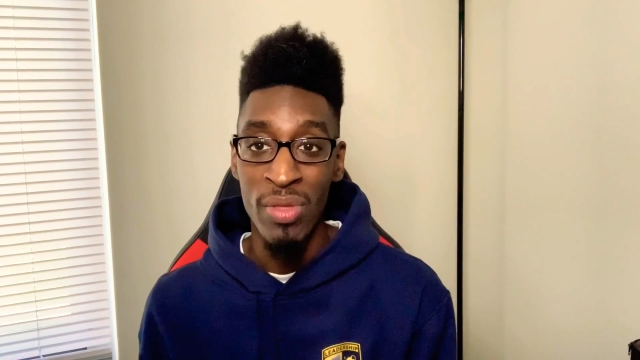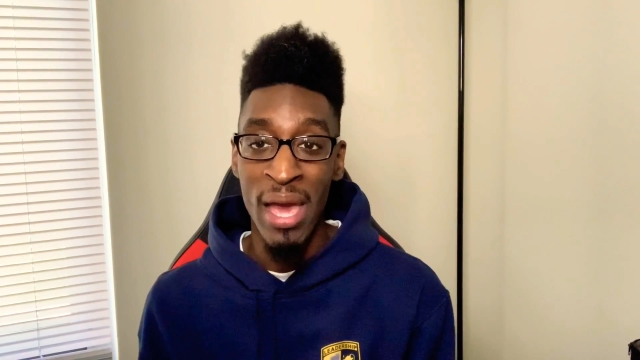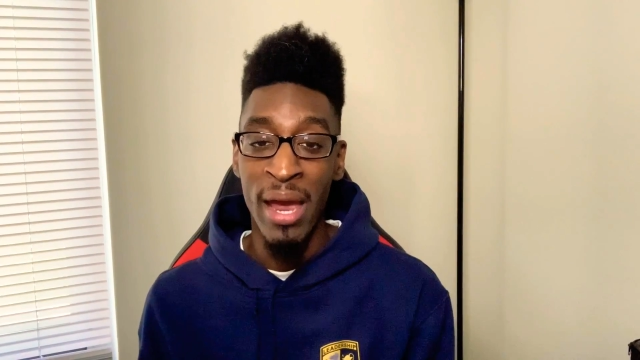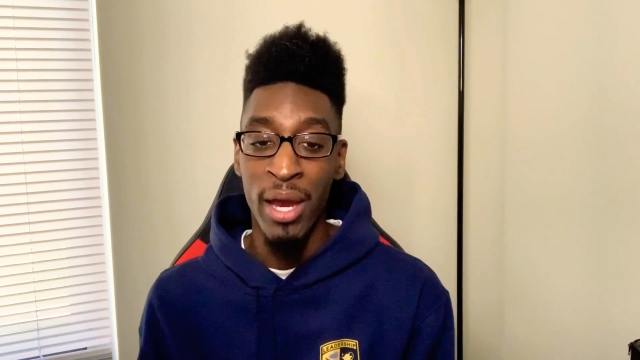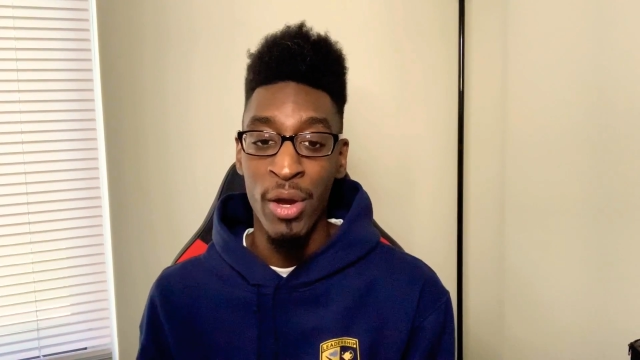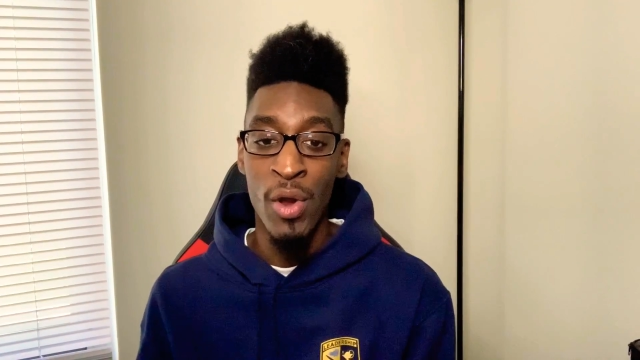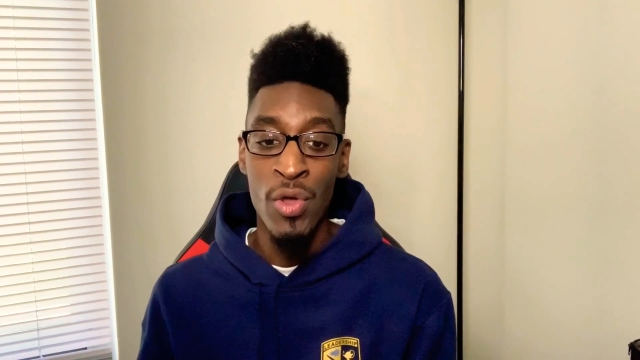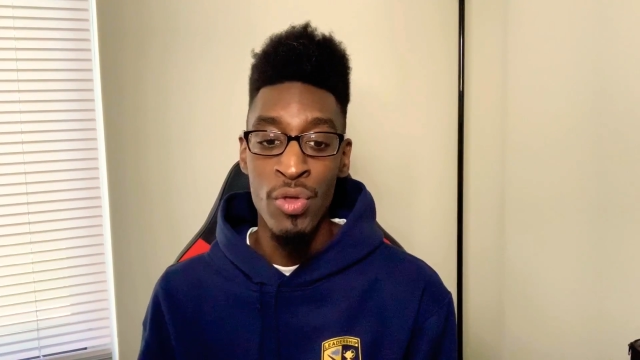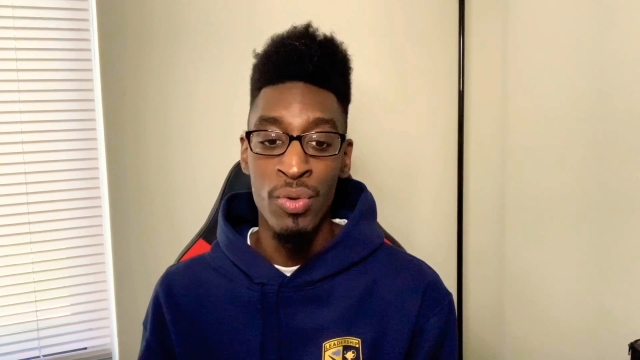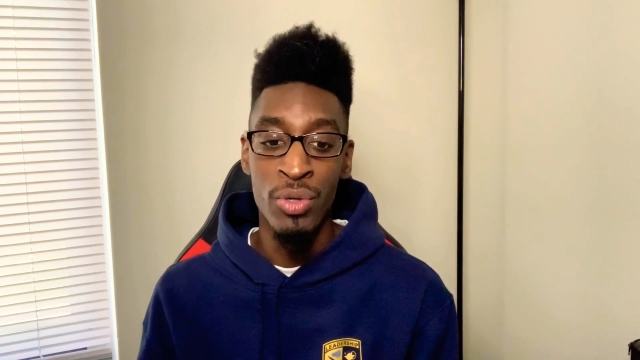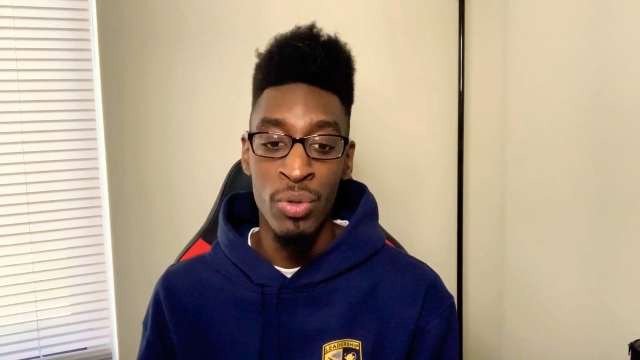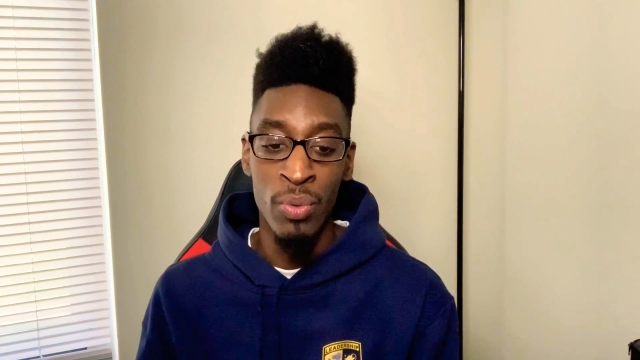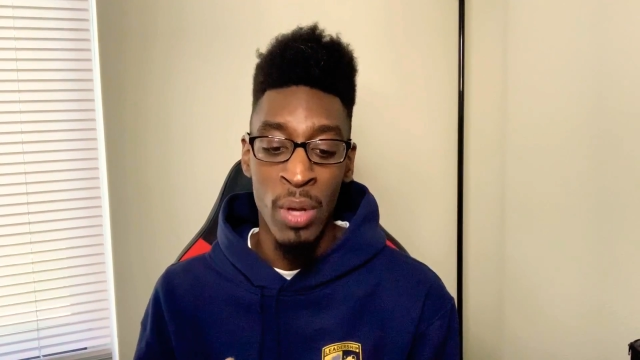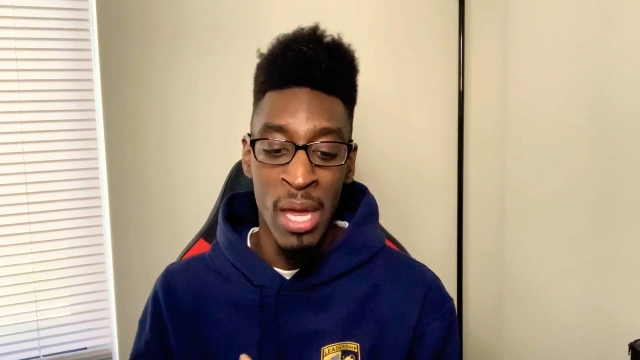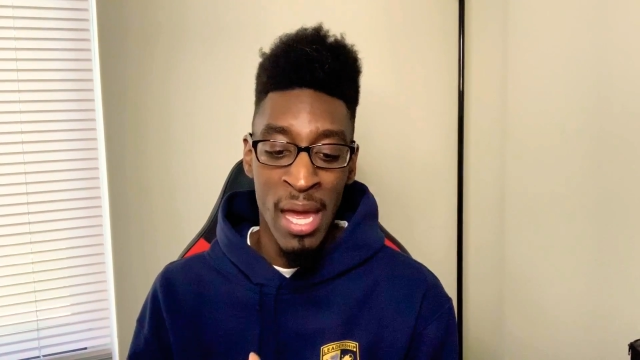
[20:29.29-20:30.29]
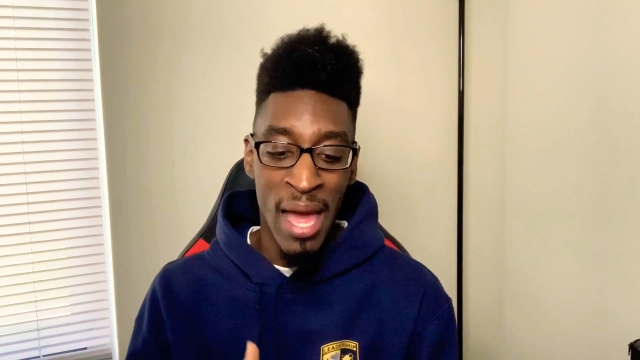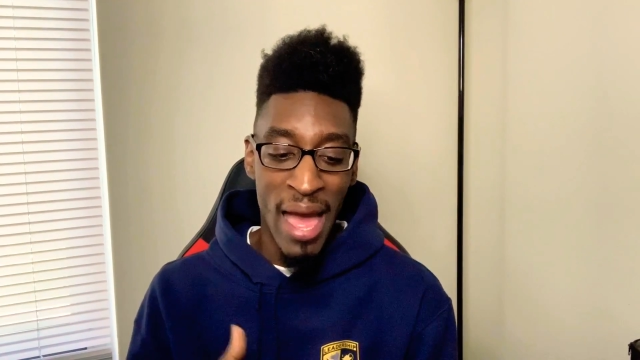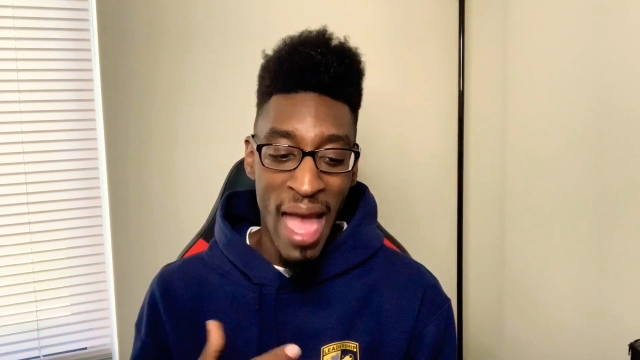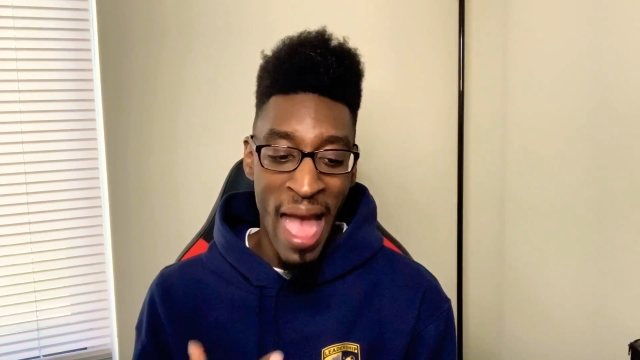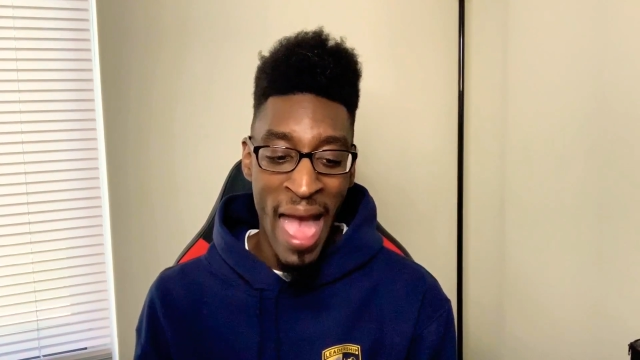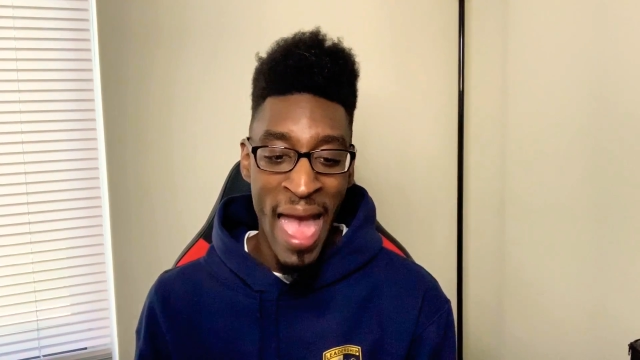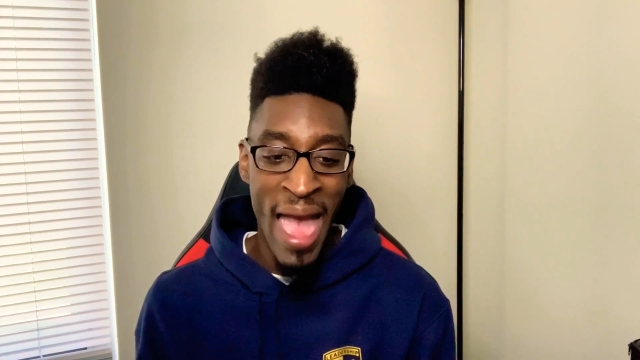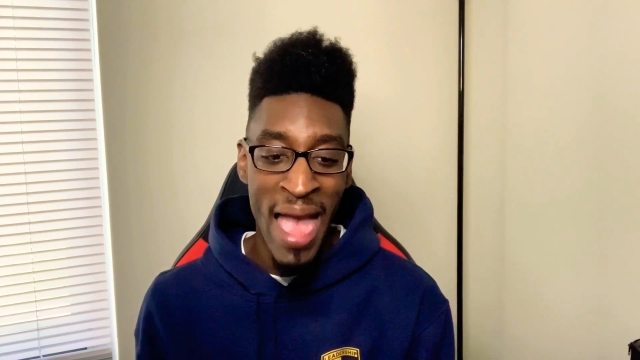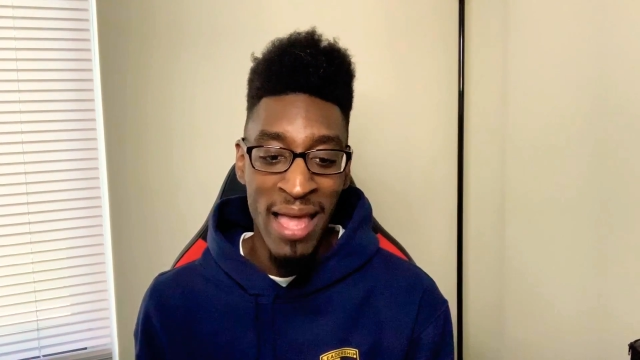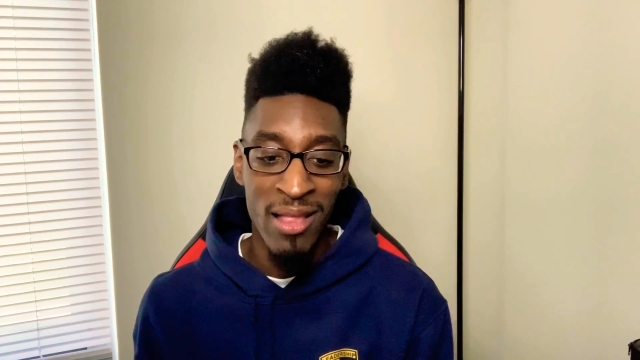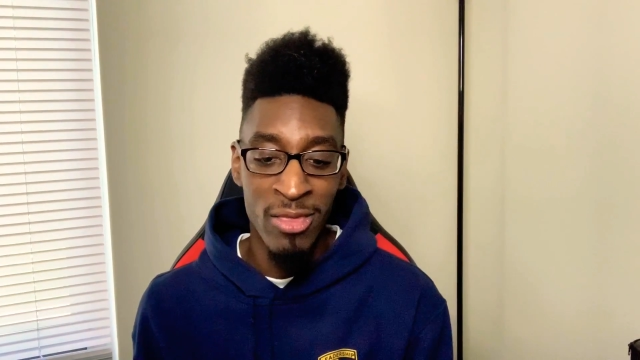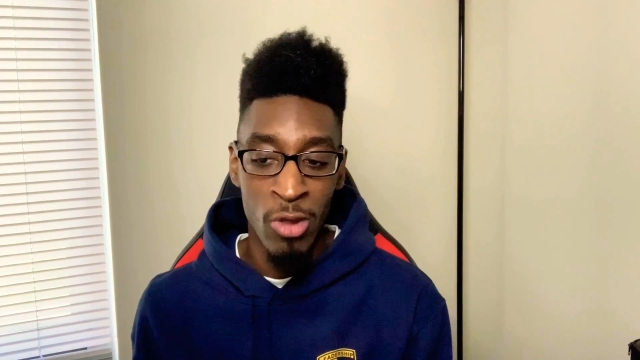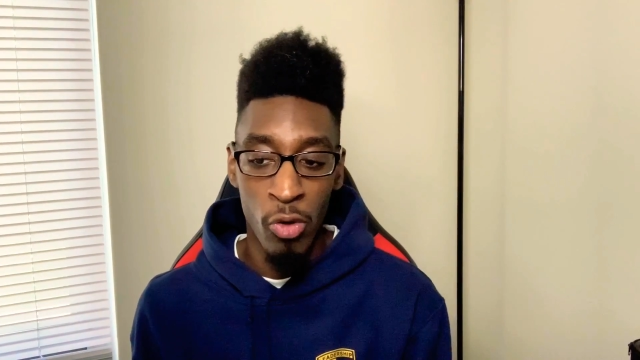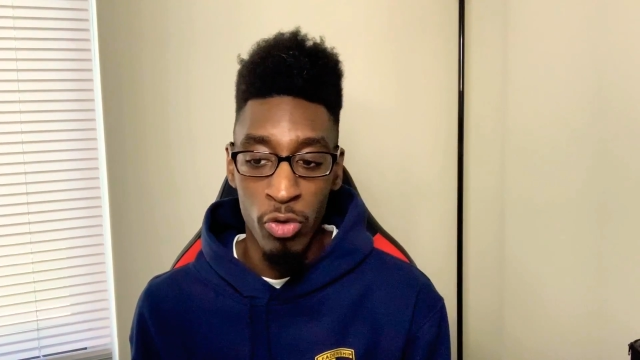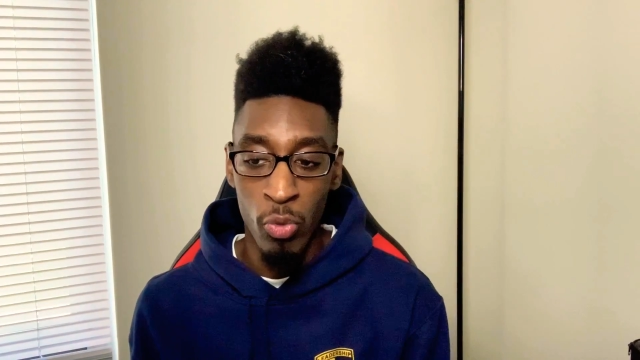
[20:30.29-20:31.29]
I encourage you to add
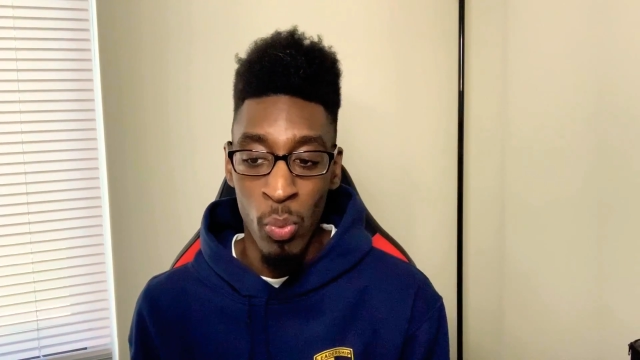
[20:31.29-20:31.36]
those